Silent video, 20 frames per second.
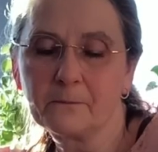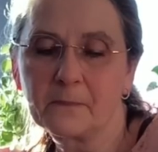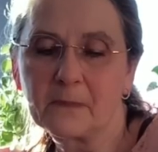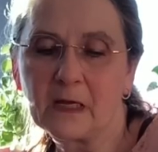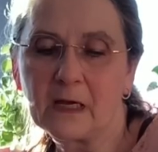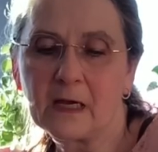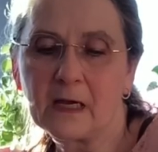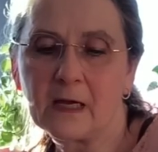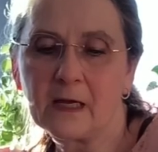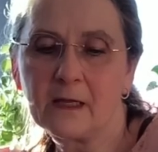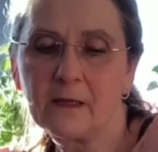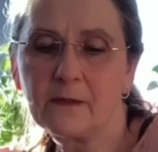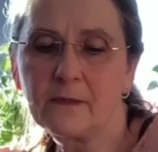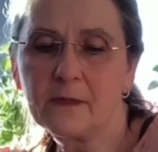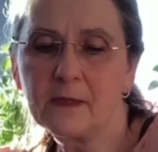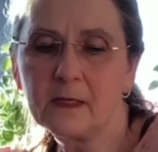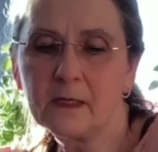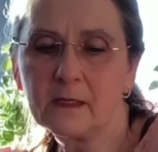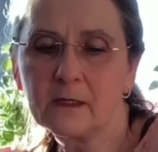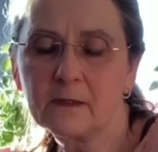I
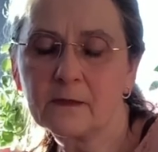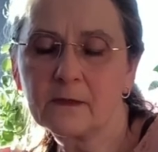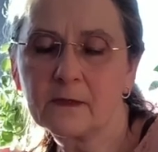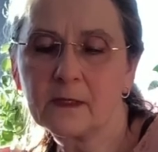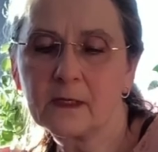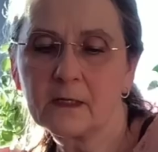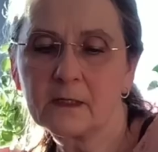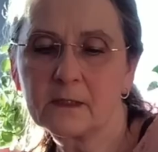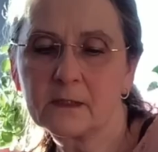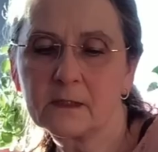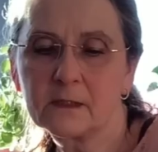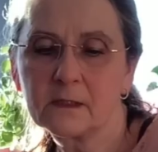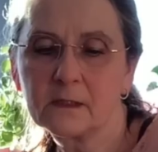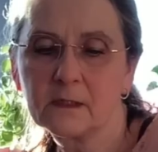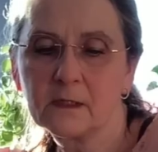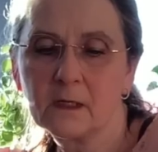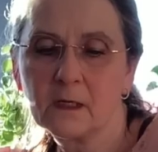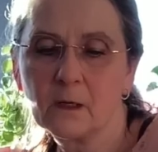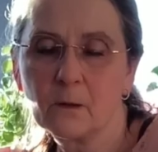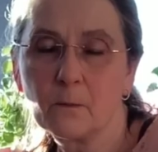think that
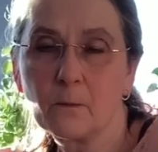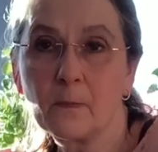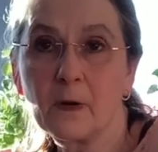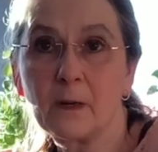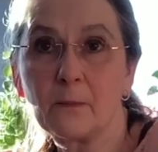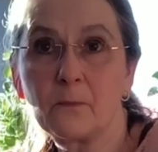my